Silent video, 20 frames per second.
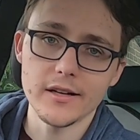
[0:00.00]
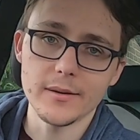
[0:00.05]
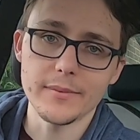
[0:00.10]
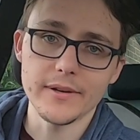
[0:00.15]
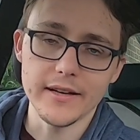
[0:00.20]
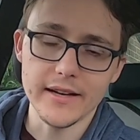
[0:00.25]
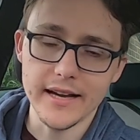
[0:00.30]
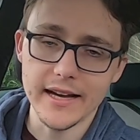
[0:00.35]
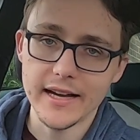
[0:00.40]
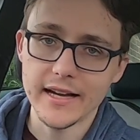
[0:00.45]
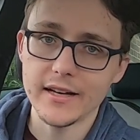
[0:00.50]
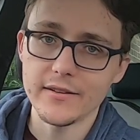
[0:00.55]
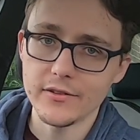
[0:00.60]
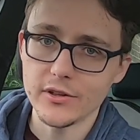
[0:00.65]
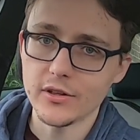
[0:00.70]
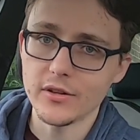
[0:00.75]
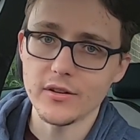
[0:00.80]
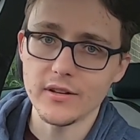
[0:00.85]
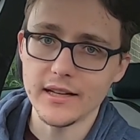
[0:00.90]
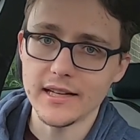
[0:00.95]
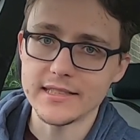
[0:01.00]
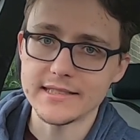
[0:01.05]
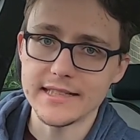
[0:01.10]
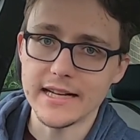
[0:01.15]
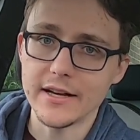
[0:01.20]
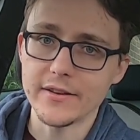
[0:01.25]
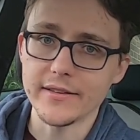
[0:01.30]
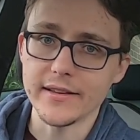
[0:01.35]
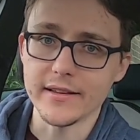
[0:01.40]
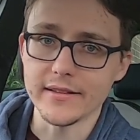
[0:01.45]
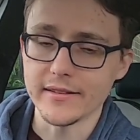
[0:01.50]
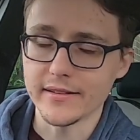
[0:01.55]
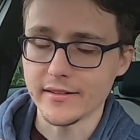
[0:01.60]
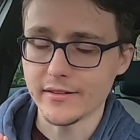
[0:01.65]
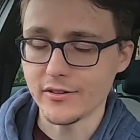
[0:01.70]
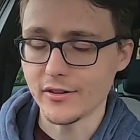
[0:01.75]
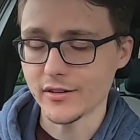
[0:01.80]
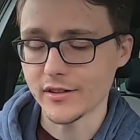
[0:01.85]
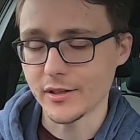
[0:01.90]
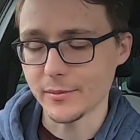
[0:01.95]
going to be a hell of a lot less out there than
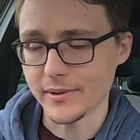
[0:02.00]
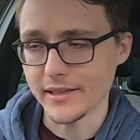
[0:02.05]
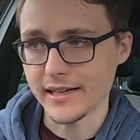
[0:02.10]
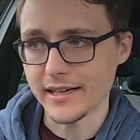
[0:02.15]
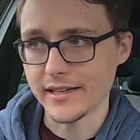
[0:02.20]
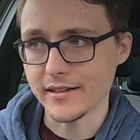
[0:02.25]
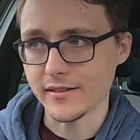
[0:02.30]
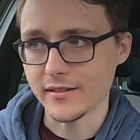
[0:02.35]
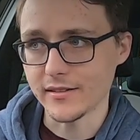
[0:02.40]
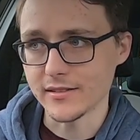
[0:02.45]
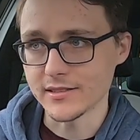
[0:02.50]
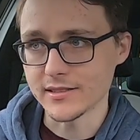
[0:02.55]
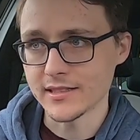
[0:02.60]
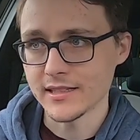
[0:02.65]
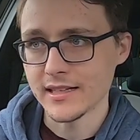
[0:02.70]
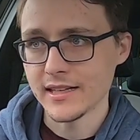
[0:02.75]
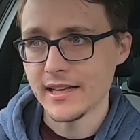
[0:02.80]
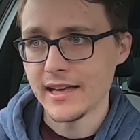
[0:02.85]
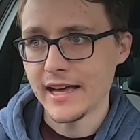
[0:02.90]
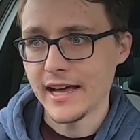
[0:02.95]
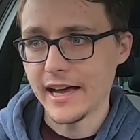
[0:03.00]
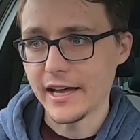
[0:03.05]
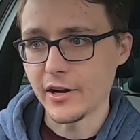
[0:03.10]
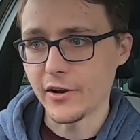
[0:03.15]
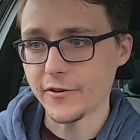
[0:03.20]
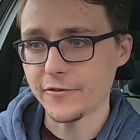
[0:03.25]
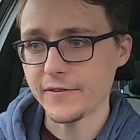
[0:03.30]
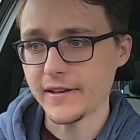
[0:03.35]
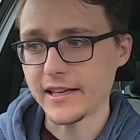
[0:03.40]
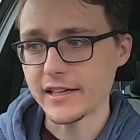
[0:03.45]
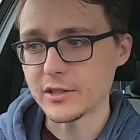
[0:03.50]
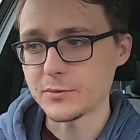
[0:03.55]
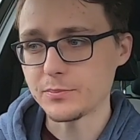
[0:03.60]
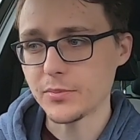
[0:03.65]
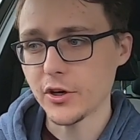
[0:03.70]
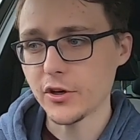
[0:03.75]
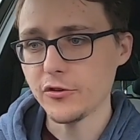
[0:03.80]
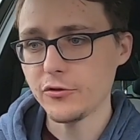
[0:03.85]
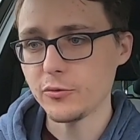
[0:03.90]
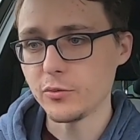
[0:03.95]
there are going to be 8Rs. And I think as
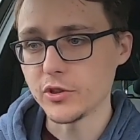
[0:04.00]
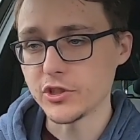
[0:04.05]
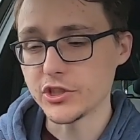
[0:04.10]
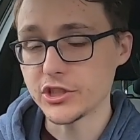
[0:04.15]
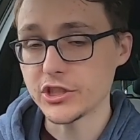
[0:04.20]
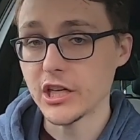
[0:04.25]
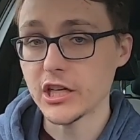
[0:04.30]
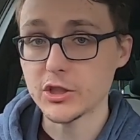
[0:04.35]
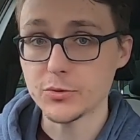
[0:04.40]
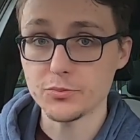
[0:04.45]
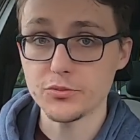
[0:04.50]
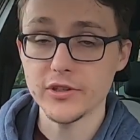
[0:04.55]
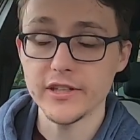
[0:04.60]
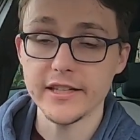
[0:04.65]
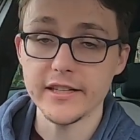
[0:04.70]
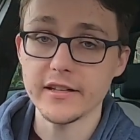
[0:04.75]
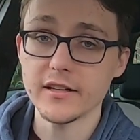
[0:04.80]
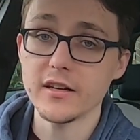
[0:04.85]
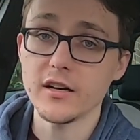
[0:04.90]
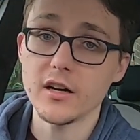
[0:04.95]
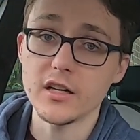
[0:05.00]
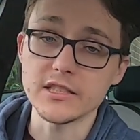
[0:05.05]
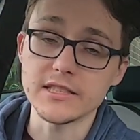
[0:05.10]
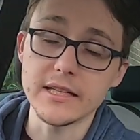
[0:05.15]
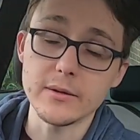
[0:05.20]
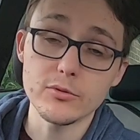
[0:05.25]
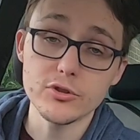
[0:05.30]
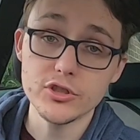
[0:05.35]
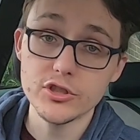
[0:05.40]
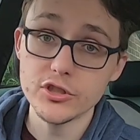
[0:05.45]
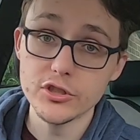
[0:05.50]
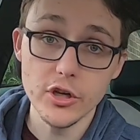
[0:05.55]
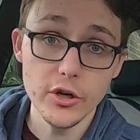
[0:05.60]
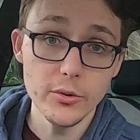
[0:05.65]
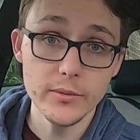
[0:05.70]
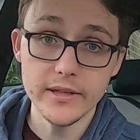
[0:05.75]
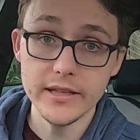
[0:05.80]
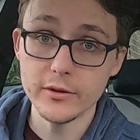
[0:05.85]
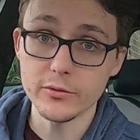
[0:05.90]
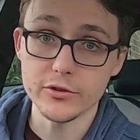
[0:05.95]
both were such brilliant cars, and there was so
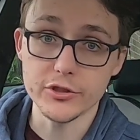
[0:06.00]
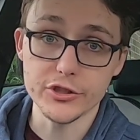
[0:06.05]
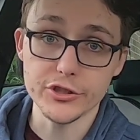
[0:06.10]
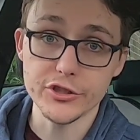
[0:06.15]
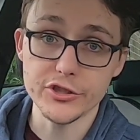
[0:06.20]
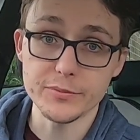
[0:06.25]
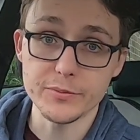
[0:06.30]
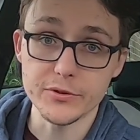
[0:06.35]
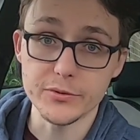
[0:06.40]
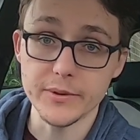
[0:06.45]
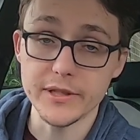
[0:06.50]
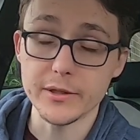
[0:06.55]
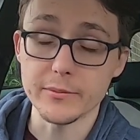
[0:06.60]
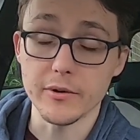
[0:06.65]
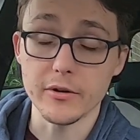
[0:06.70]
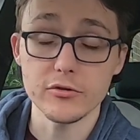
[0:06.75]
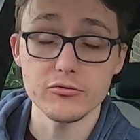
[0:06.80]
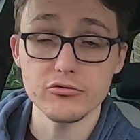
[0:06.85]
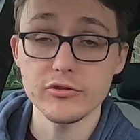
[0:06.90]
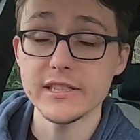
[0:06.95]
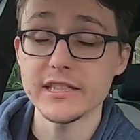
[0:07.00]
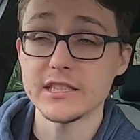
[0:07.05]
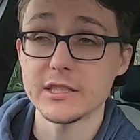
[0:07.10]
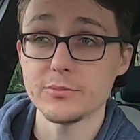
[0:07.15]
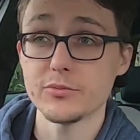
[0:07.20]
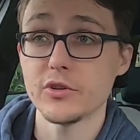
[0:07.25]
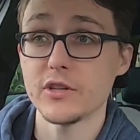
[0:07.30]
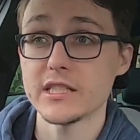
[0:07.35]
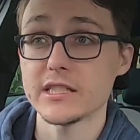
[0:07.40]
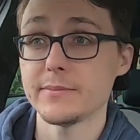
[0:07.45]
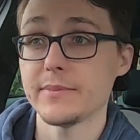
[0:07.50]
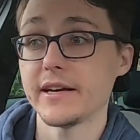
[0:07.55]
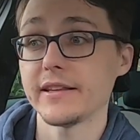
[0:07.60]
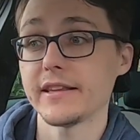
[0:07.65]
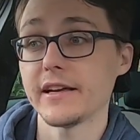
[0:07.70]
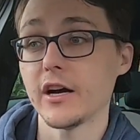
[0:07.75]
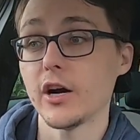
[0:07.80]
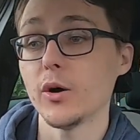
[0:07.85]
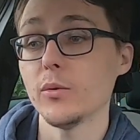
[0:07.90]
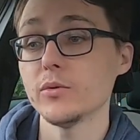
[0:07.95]
little to choose between them, I was really surprised about
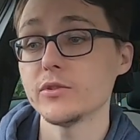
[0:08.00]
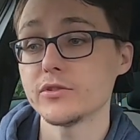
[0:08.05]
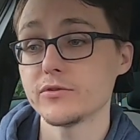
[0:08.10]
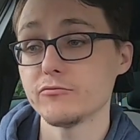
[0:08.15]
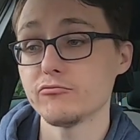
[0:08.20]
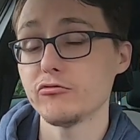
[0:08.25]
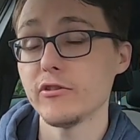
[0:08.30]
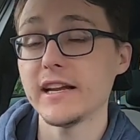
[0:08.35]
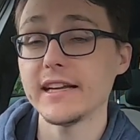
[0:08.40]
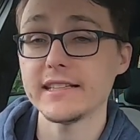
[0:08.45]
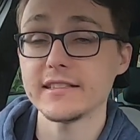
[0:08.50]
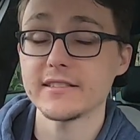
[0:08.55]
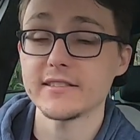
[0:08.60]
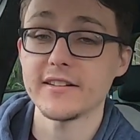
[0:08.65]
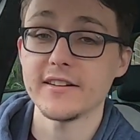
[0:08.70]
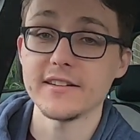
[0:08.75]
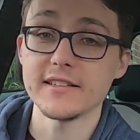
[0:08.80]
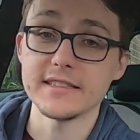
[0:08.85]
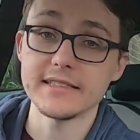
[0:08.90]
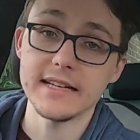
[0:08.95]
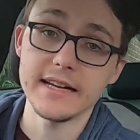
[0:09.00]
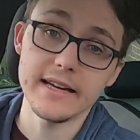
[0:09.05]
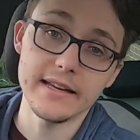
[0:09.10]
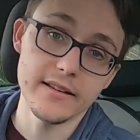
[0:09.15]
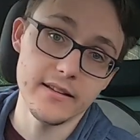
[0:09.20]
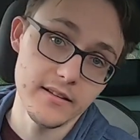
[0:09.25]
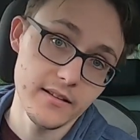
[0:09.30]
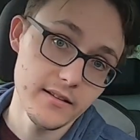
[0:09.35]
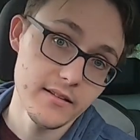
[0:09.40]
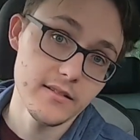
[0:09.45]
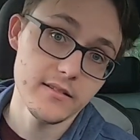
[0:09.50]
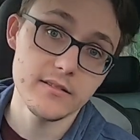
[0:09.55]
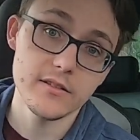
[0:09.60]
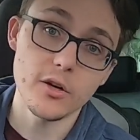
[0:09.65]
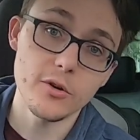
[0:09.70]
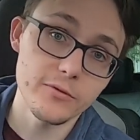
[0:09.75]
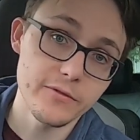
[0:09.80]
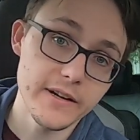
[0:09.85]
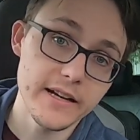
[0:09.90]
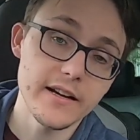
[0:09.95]
that. I was ready to kind of say
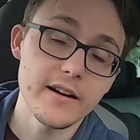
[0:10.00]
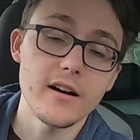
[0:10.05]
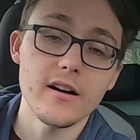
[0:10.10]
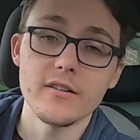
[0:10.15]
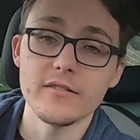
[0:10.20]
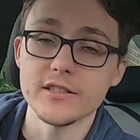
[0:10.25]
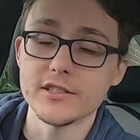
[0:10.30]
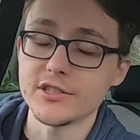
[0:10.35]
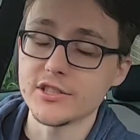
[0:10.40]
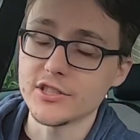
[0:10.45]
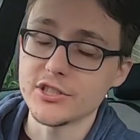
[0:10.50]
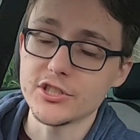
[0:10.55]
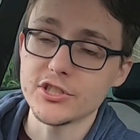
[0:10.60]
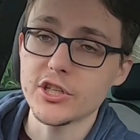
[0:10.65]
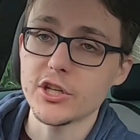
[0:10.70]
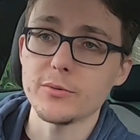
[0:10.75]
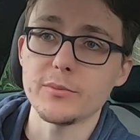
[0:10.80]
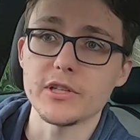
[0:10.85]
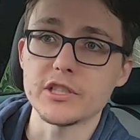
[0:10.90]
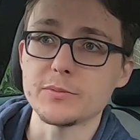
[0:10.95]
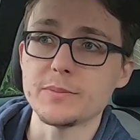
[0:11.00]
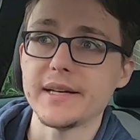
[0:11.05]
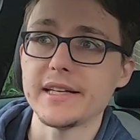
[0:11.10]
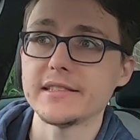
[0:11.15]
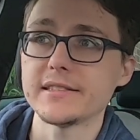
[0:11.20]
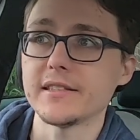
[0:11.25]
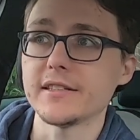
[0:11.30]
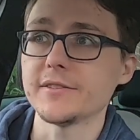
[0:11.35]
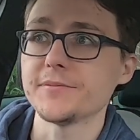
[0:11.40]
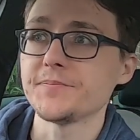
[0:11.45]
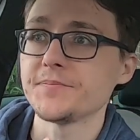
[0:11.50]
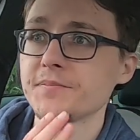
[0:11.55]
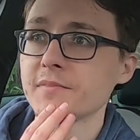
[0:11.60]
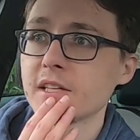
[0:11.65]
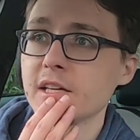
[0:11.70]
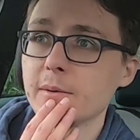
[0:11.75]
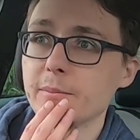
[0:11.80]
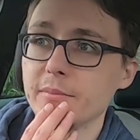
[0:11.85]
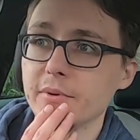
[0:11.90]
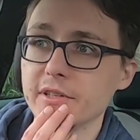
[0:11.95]
Golf 8 R is just so much better.
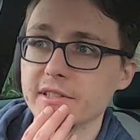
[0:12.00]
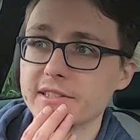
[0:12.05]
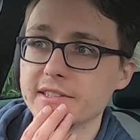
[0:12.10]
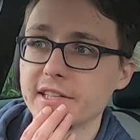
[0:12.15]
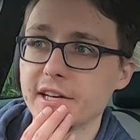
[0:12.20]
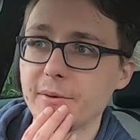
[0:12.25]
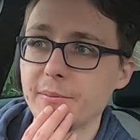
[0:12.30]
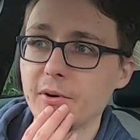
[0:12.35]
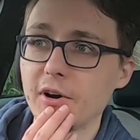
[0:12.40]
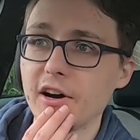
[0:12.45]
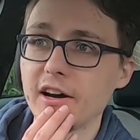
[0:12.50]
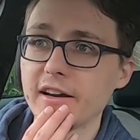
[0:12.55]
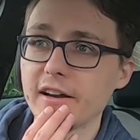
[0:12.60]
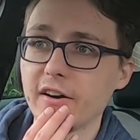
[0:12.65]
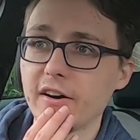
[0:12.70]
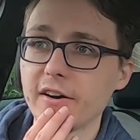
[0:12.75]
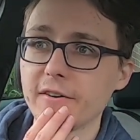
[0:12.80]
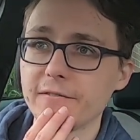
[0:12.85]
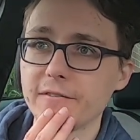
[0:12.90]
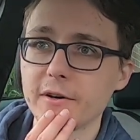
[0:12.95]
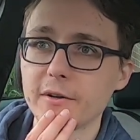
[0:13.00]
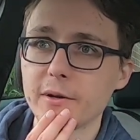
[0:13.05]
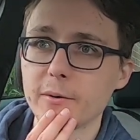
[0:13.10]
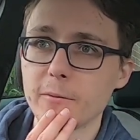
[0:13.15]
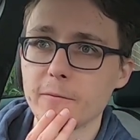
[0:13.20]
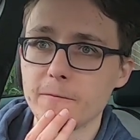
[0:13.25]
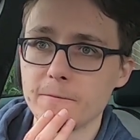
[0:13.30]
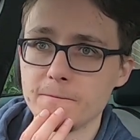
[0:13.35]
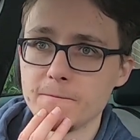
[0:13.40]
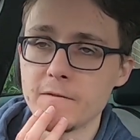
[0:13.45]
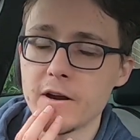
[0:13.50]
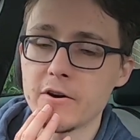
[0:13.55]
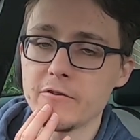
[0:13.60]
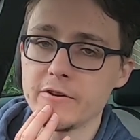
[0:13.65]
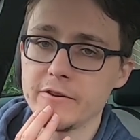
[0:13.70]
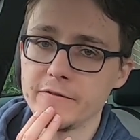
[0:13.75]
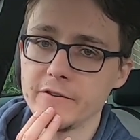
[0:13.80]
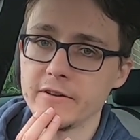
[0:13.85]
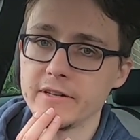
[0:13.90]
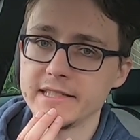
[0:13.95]
But I felt they were
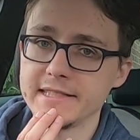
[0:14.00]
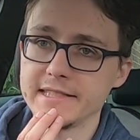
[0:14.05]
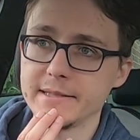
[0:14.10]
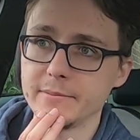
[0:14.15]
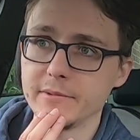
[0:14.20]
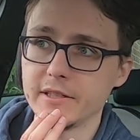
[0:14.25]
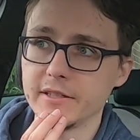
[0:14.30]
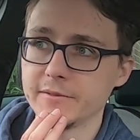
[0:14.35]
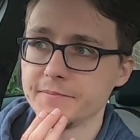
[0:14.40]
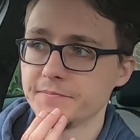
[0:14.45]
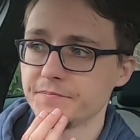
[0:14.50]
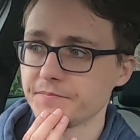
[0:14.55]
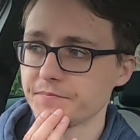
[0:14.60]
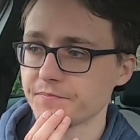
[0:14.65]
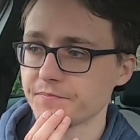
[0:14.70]
very, very similar.